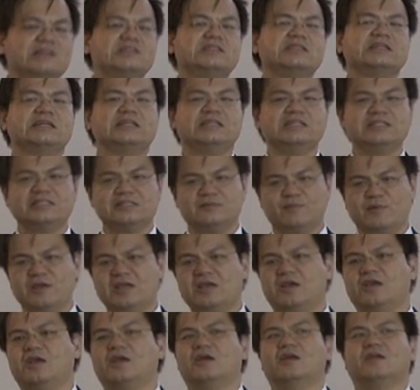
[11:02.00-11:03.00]
realistically
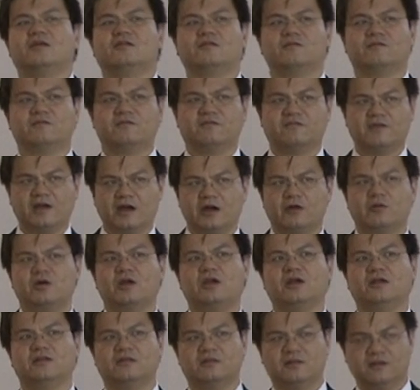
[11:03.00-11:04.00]
speaking, it is
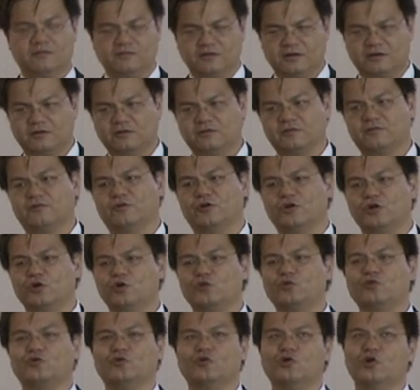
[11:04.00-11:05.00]
very difficult for
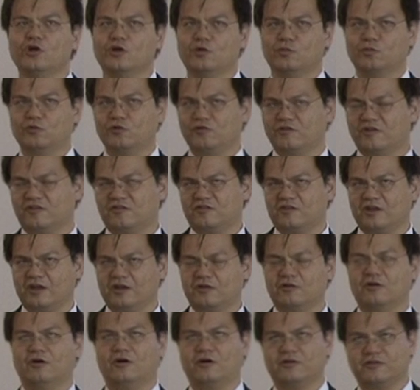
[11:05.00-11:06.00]
you to move the
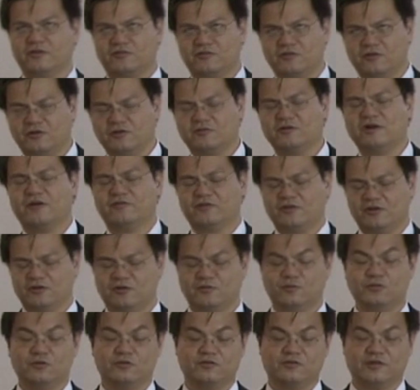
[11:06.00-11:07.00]
sink or the stove after
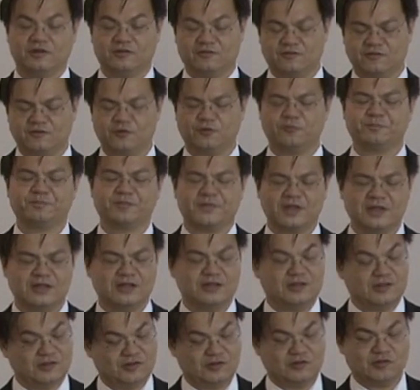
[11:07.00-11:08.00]
you move it. So
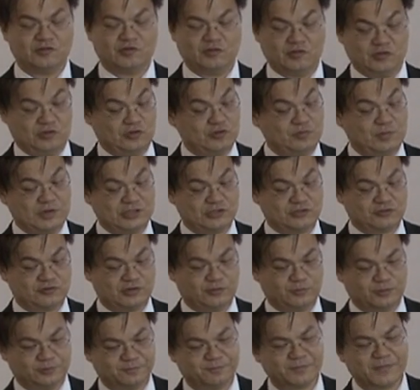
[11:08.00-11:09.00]
too much
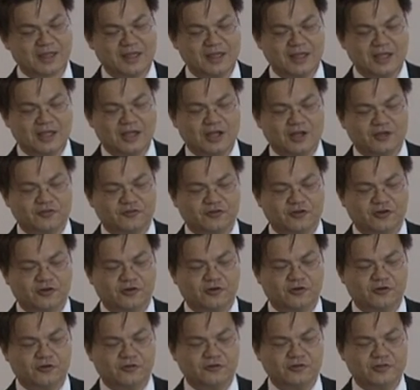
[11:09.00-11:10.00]
trouble.
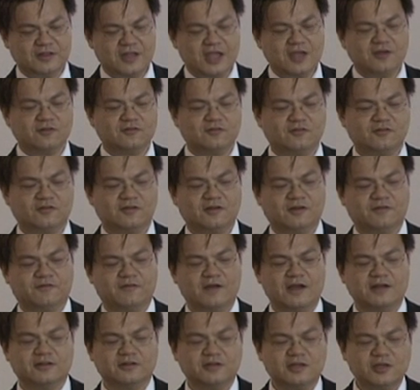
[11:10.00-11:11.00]
So next,
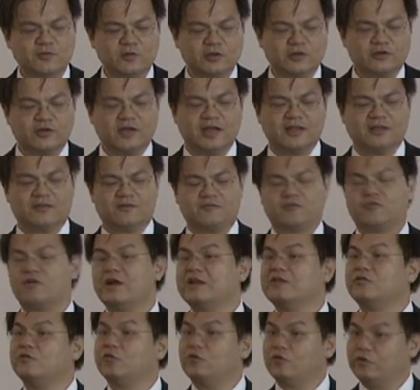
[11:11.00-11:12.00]
finally, we look at
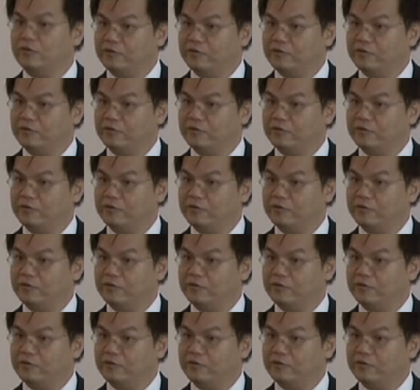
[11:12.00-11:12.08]
front